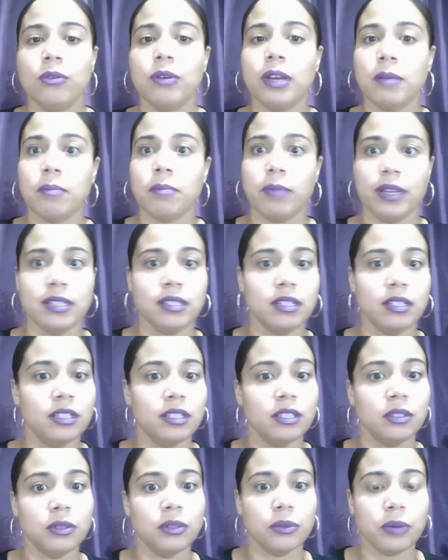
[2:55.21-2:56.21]
can
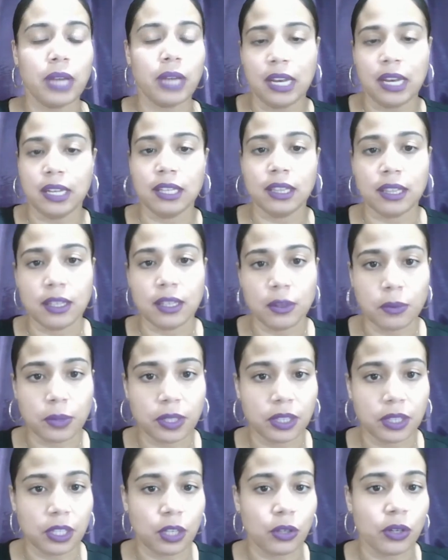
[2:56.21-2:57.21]
basically do anything with it.